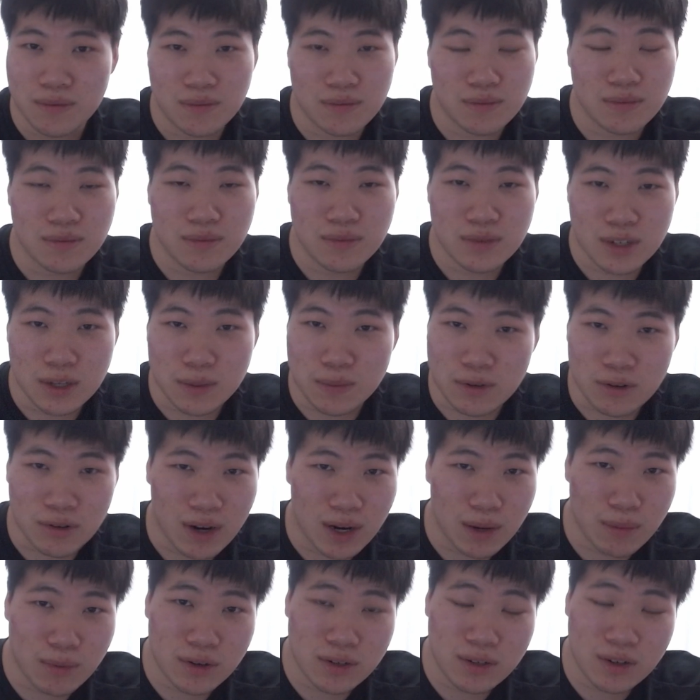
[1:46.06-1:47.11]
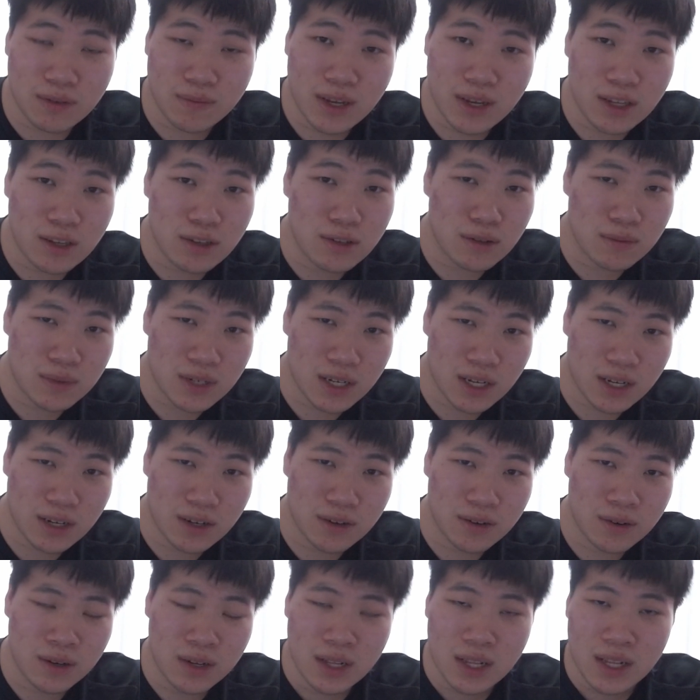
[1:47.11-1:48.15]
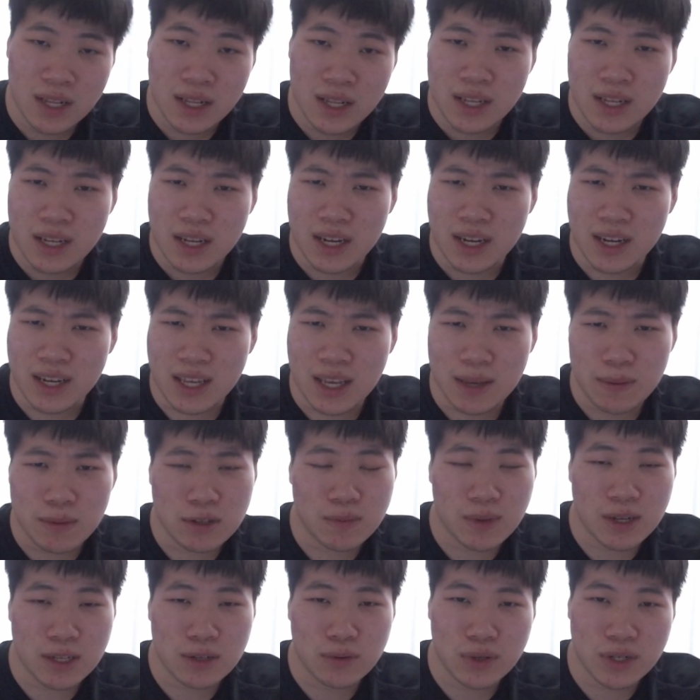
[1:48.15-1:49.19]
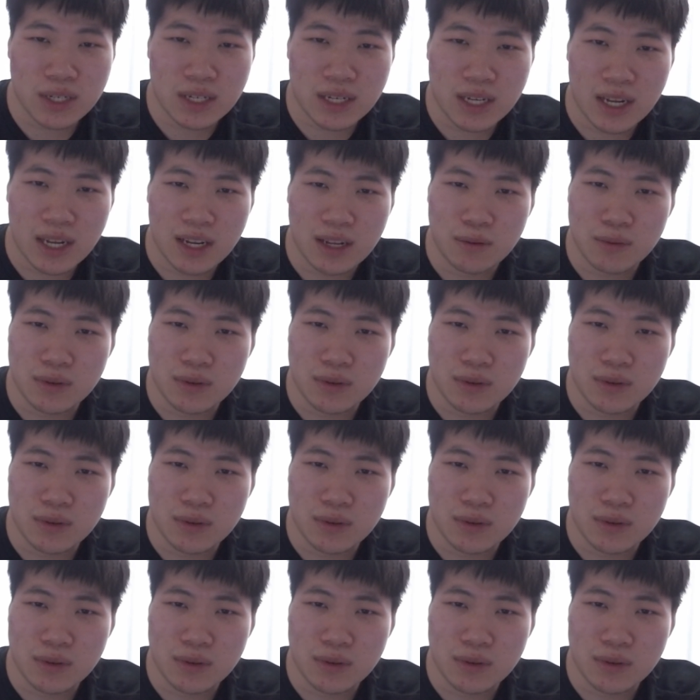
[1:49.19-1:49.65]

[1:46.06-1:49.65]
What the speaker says: subscribers of my YouTube channel came into my Twitch chat and was